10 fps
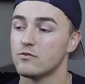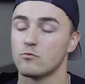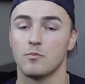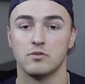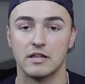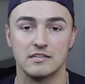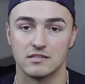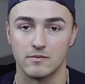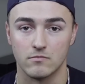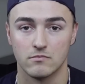replace
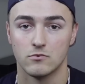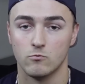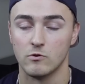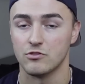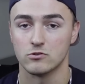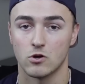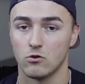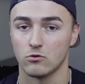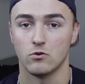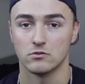them with those all
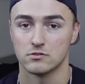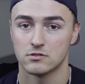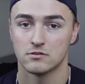golds.